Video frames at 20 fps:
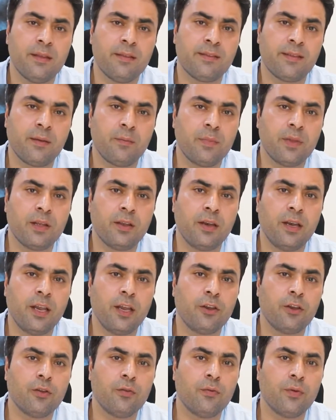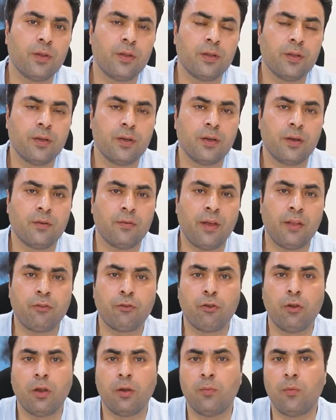something related with
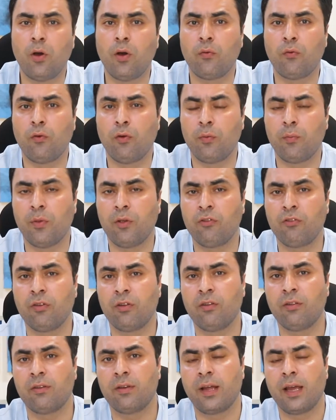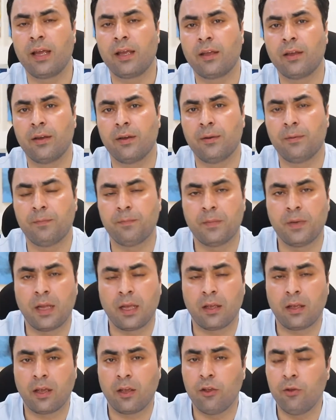vascular malformation, like
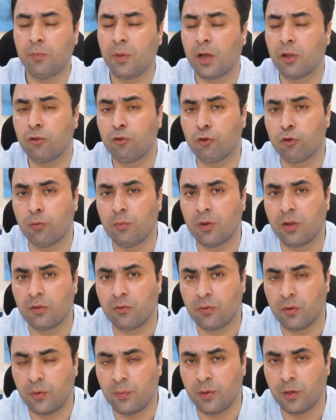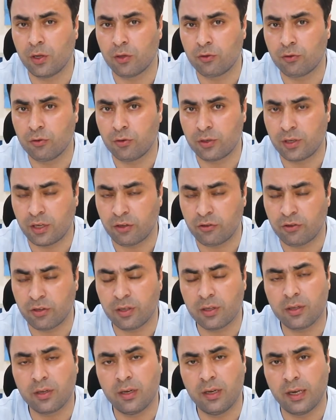hemangiomas. We'll be also
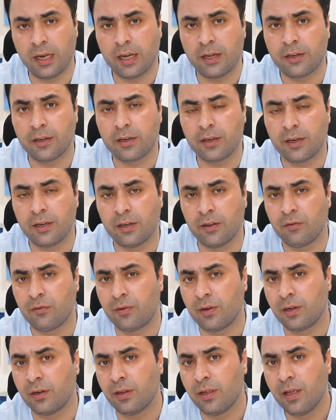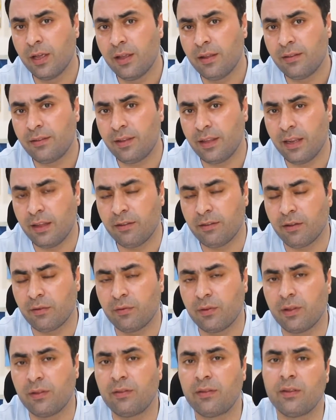touching later in different series
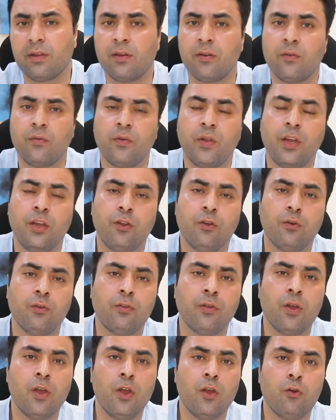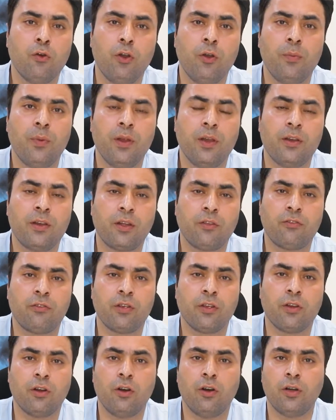of these videos. We'll be
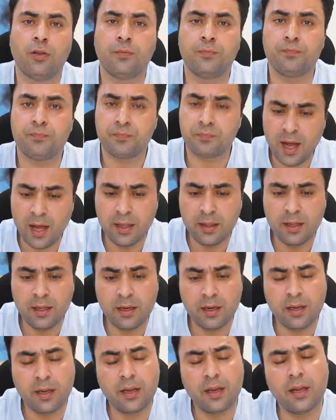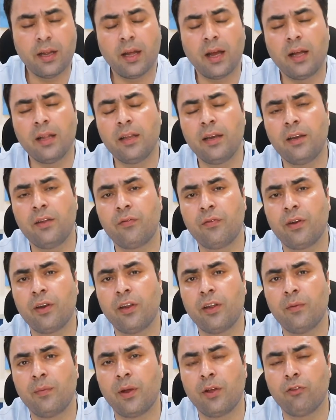touching on other different
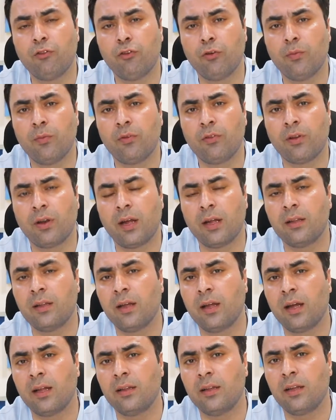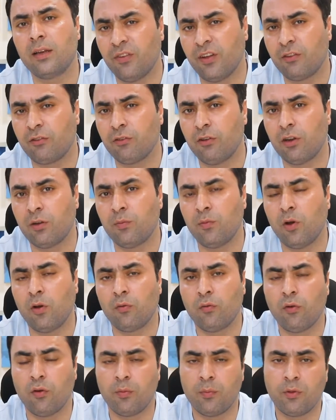hemangiomas and the other vascular
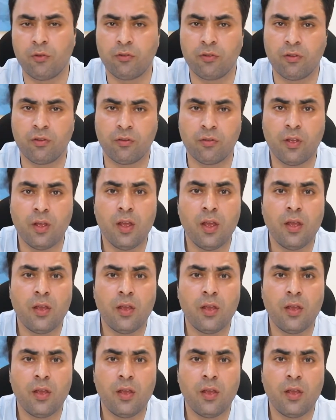malformations,